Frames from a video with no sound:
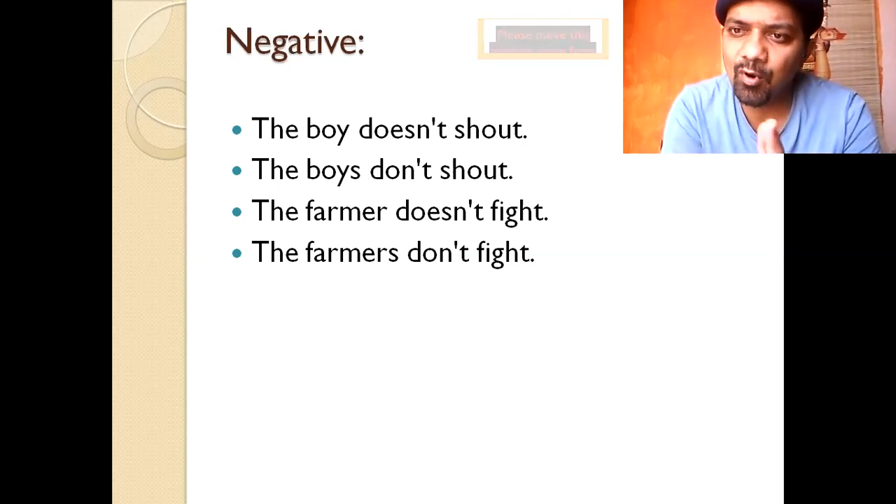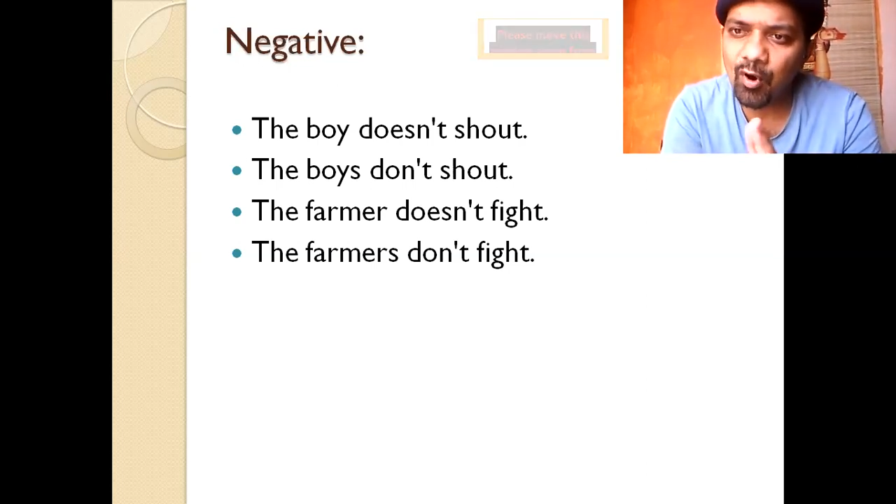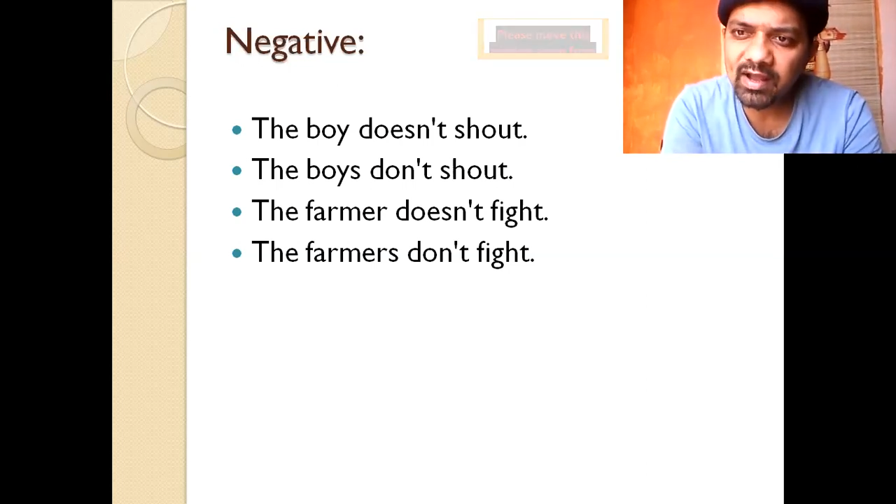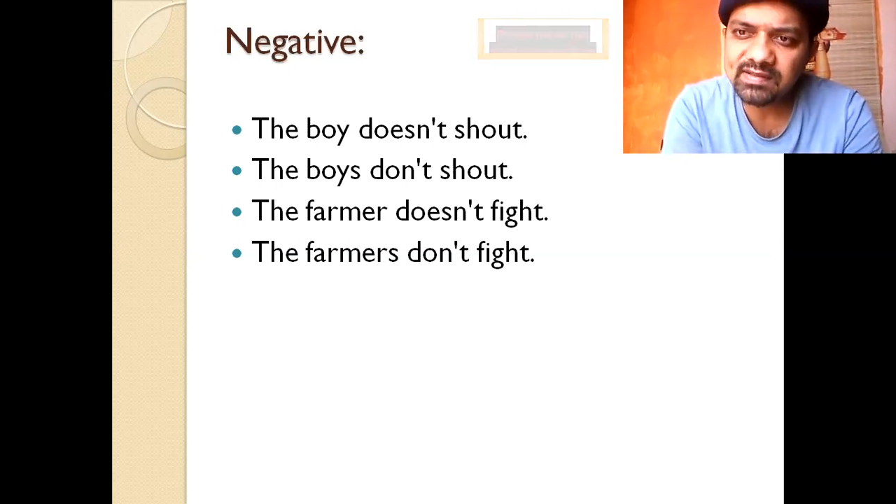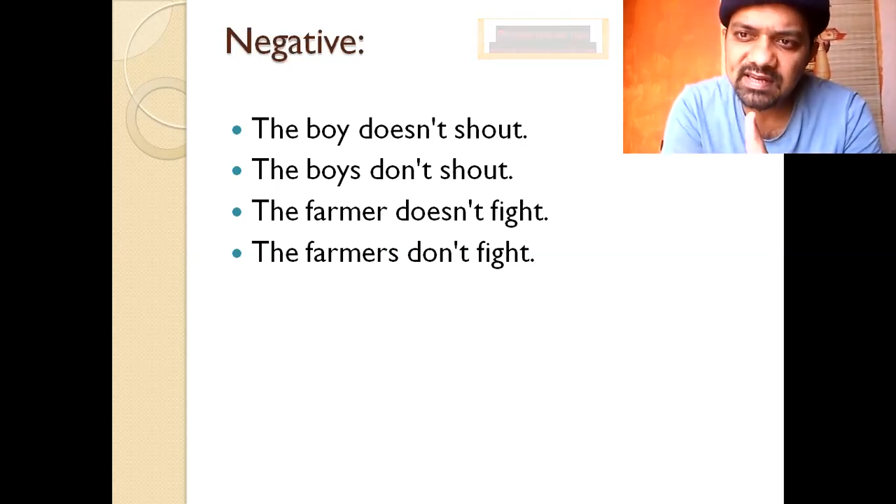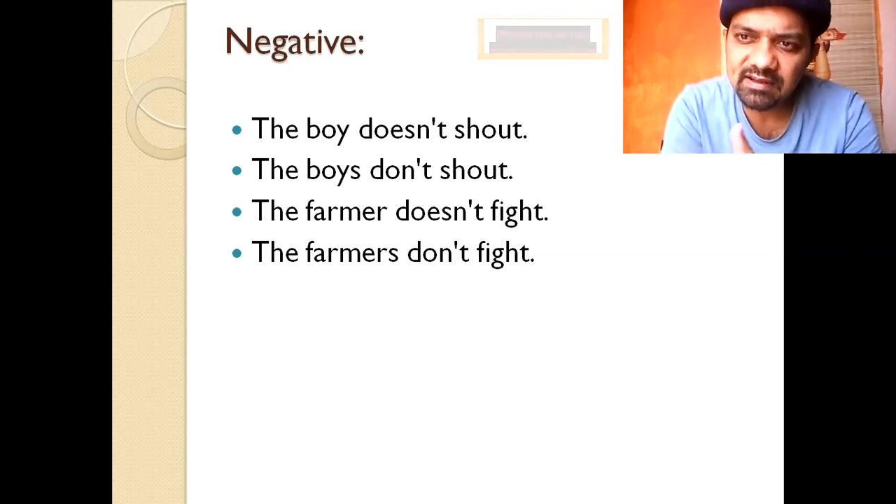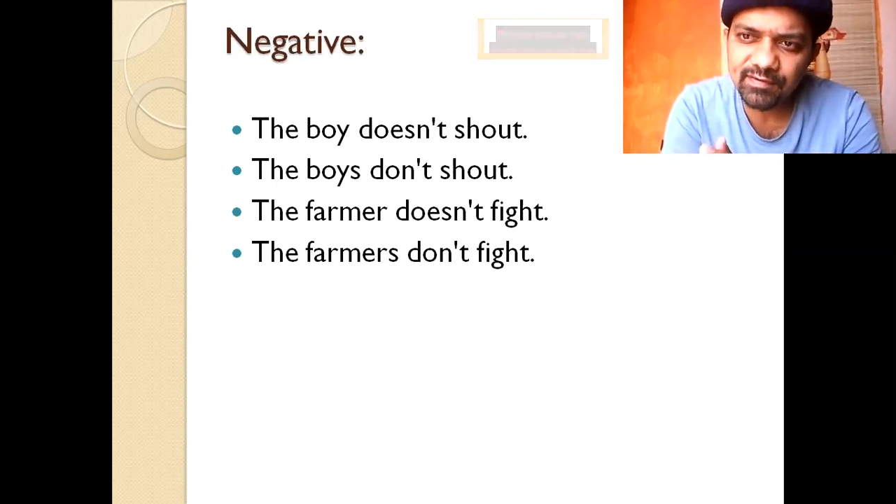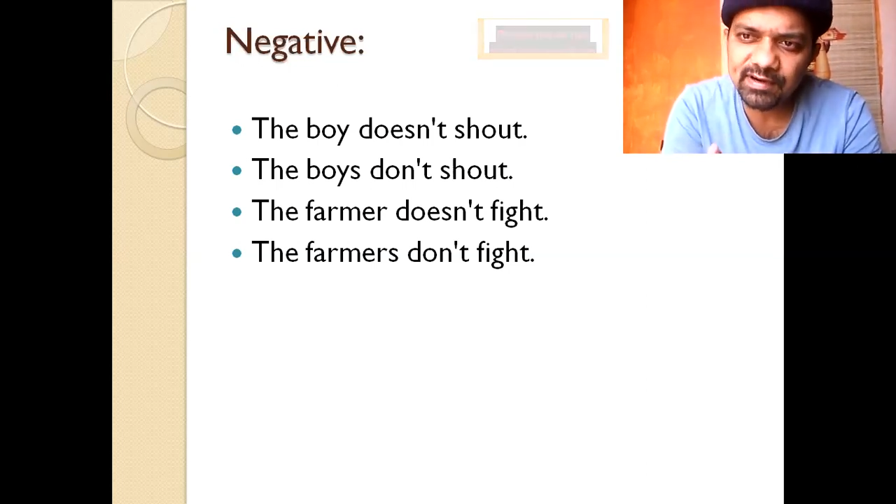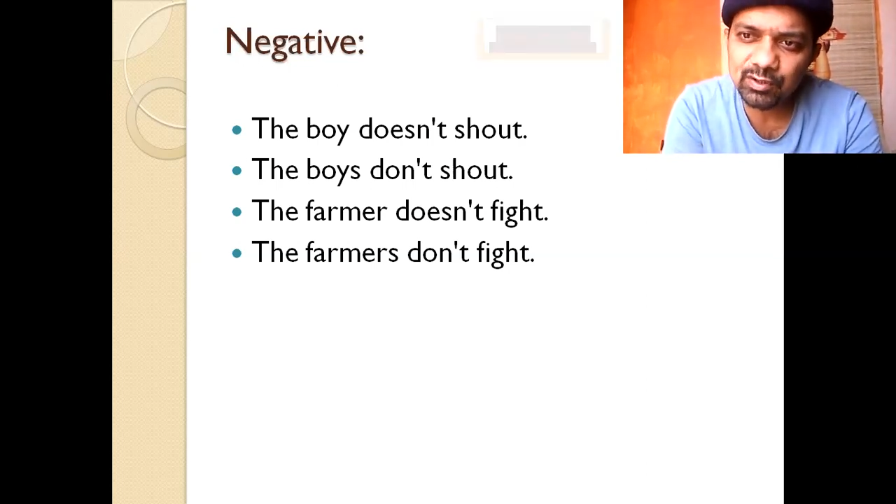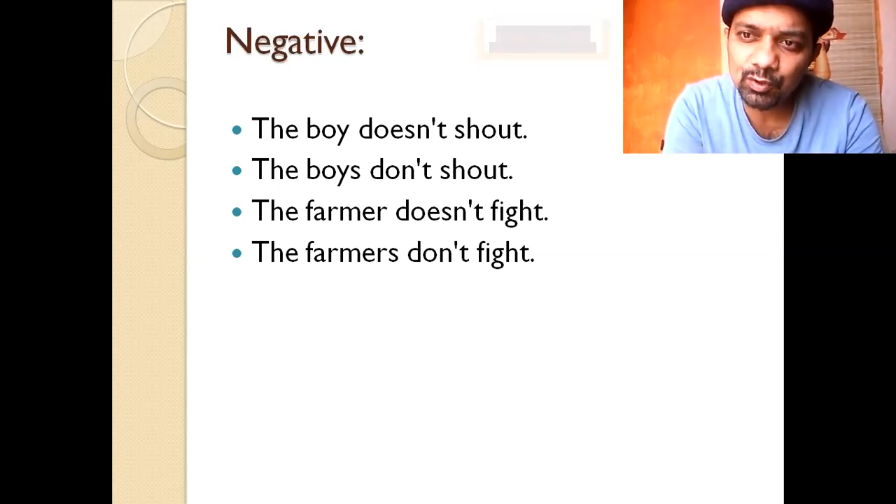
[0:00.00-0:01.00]
boys
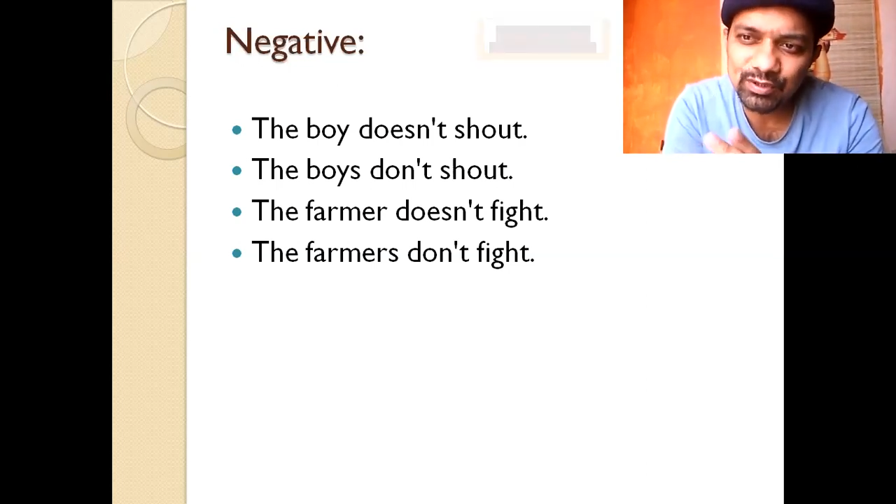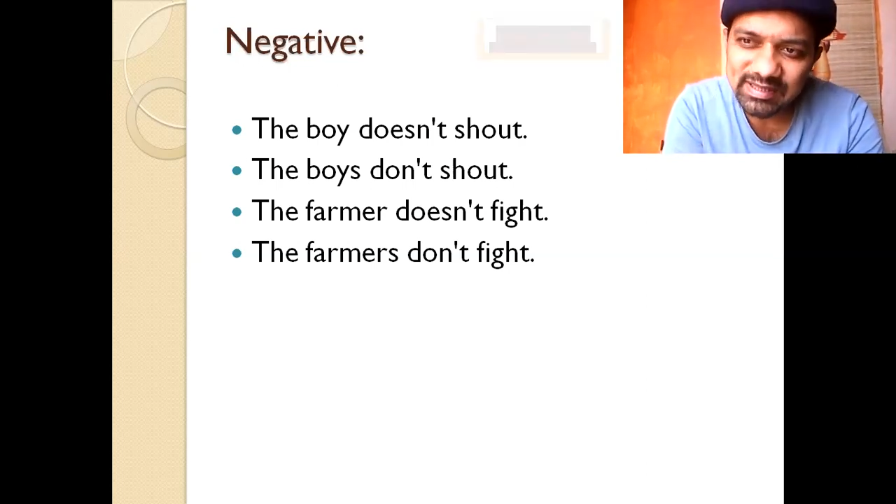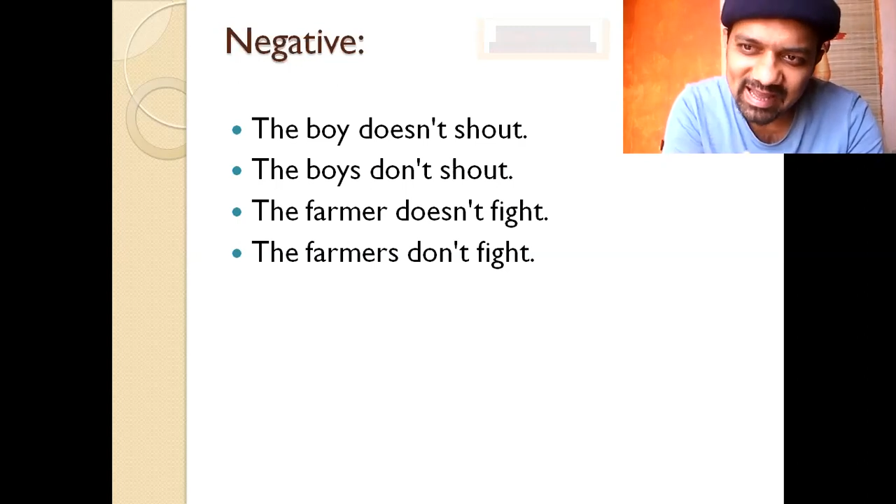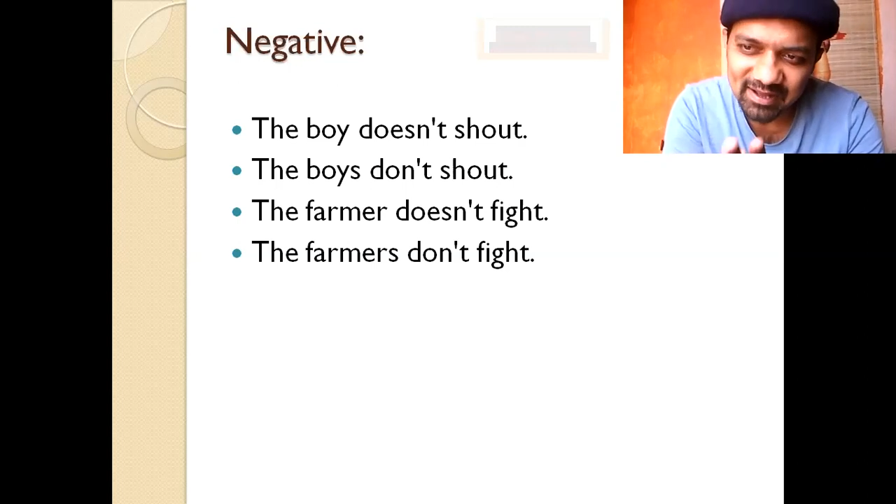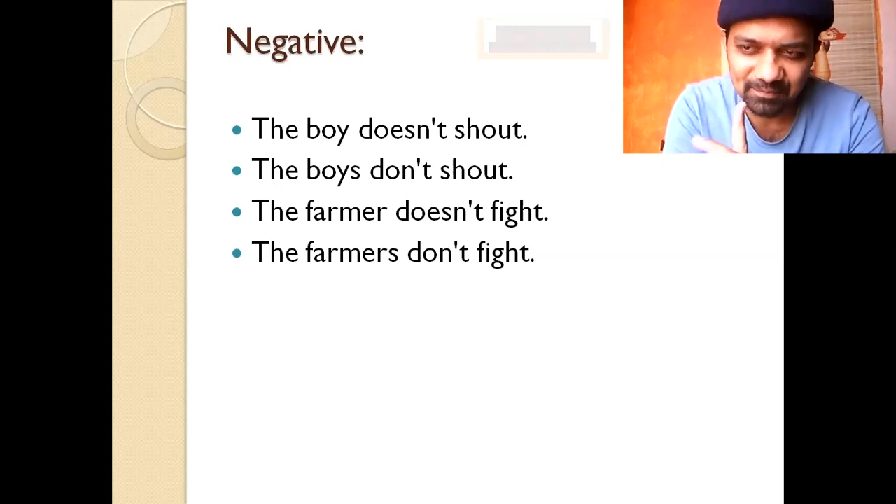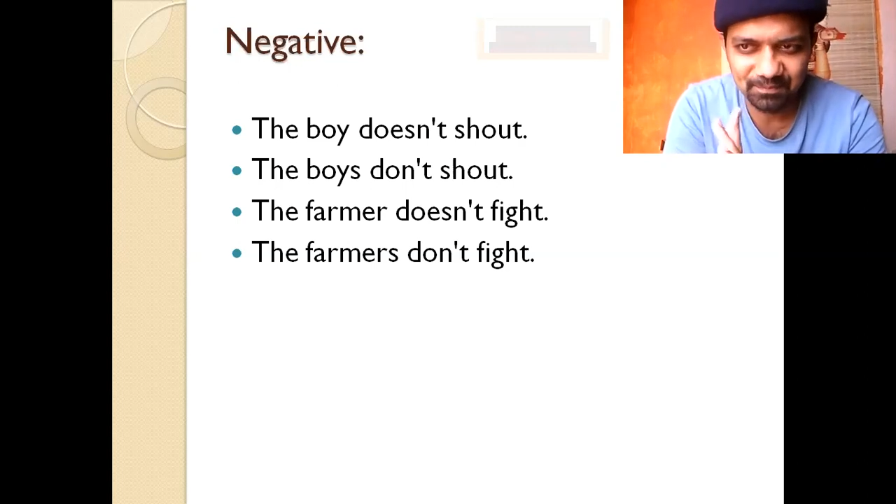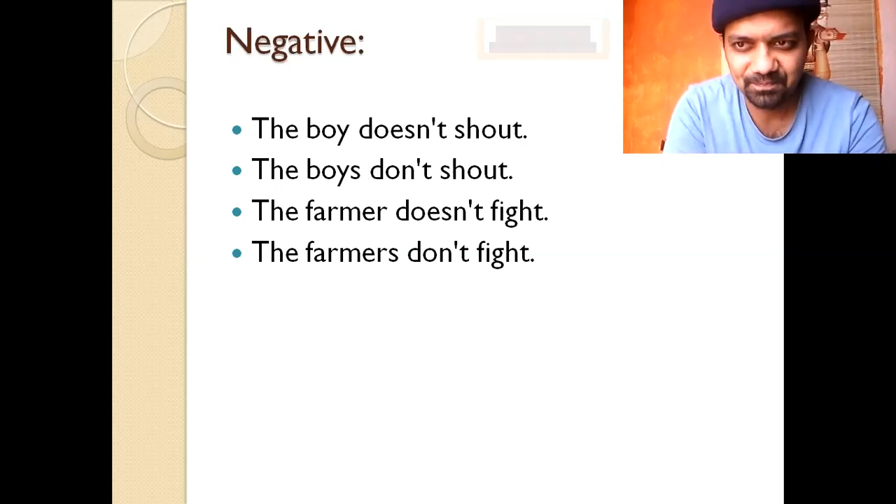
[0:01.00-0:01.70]
refer to they.